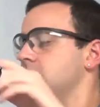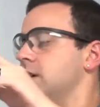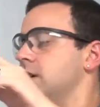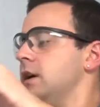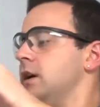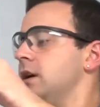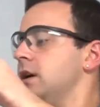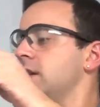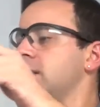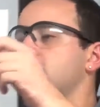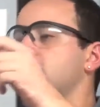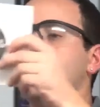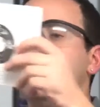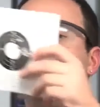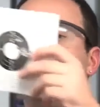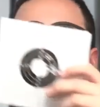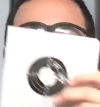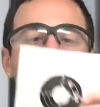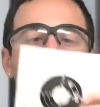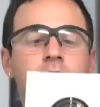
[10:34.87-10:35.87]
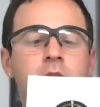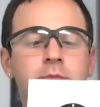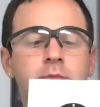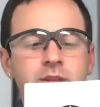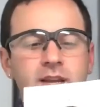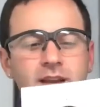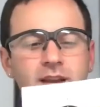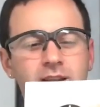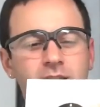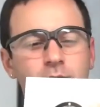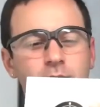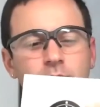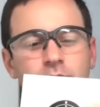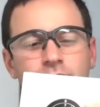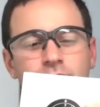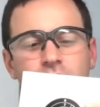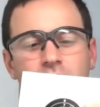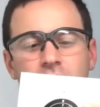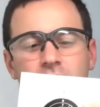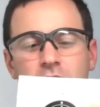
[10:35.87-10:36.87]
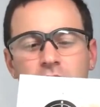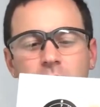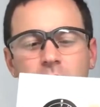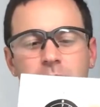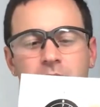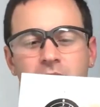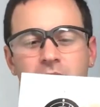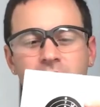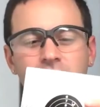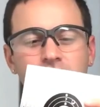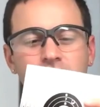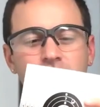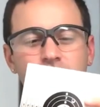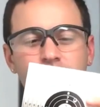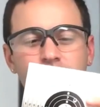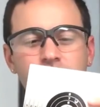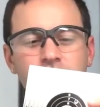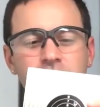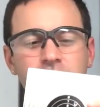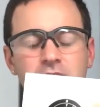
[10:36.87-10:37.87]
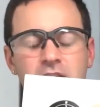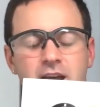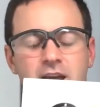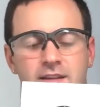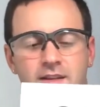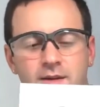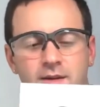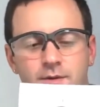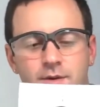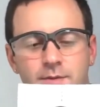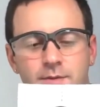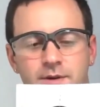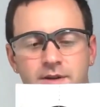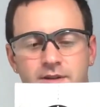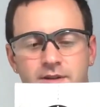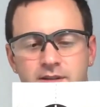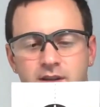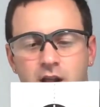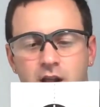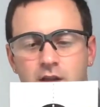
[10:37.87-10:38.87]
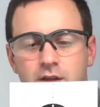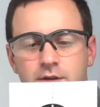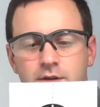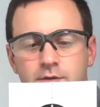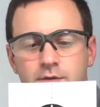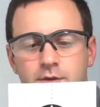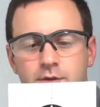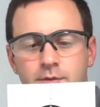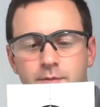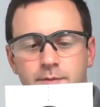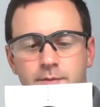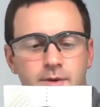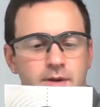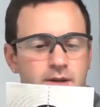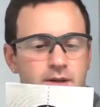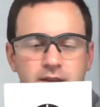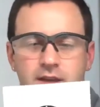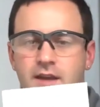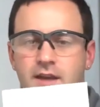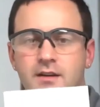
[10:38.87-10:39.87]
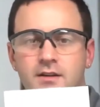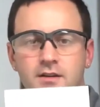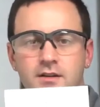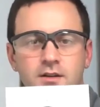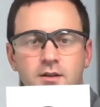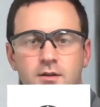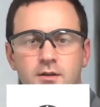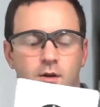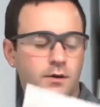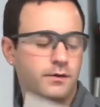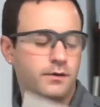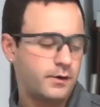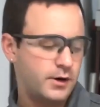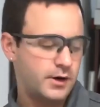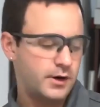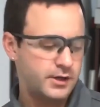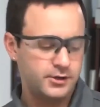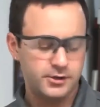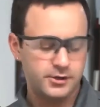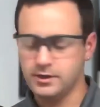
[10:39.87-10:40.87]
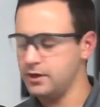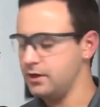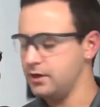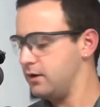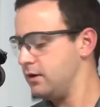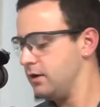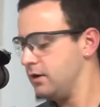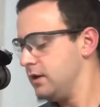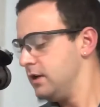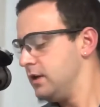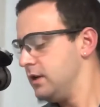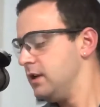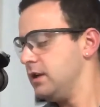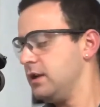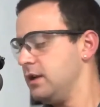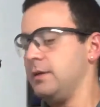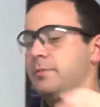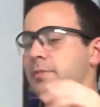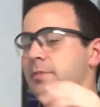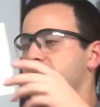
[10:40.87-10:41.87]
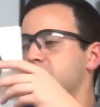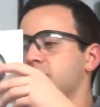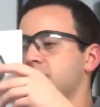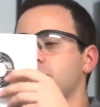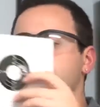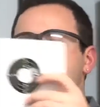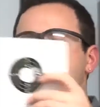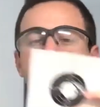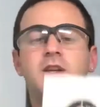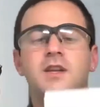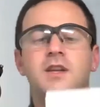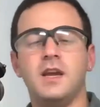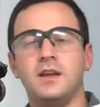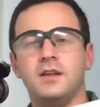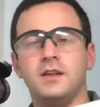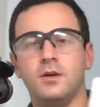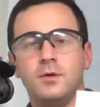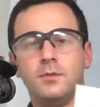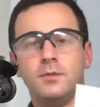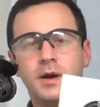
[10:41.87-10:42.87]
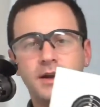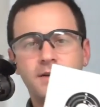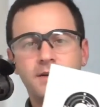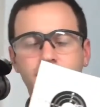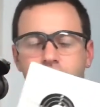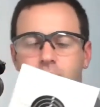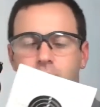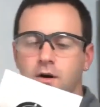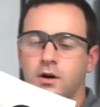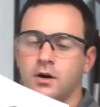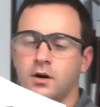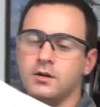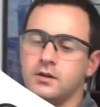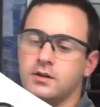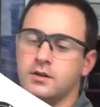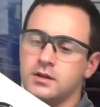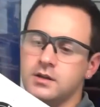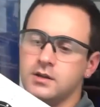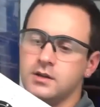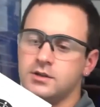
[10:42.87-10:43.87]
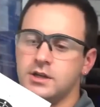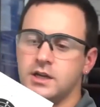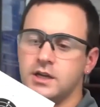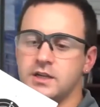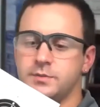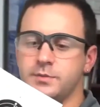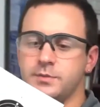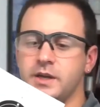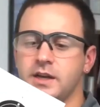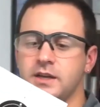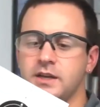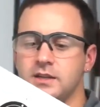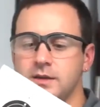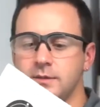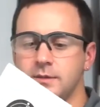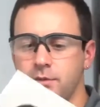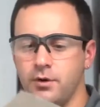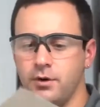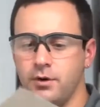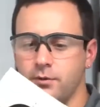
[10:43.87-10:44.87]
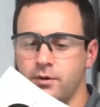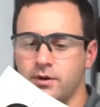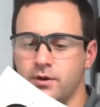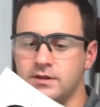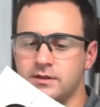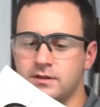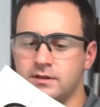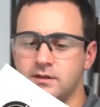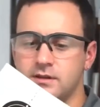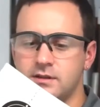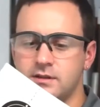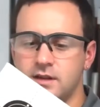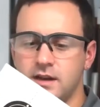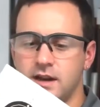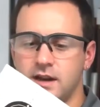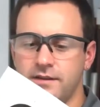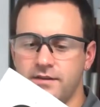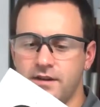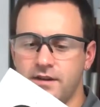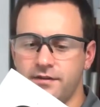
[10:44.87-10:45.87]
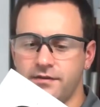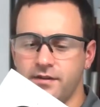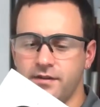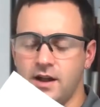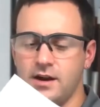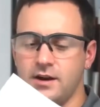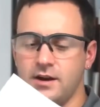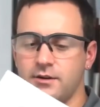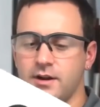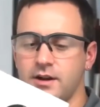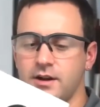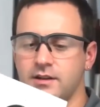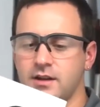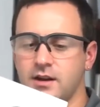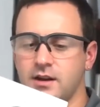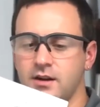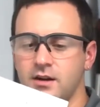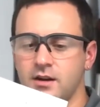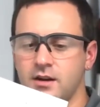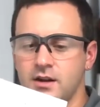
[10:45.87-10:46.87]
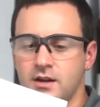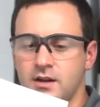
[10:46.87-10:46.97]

The air arms had that one flyer up high. Other than that, that would have been a solid group. Again, a little over an inch here. Best group of the day, though, by far. The JSB 18.1s did have that flyer right there.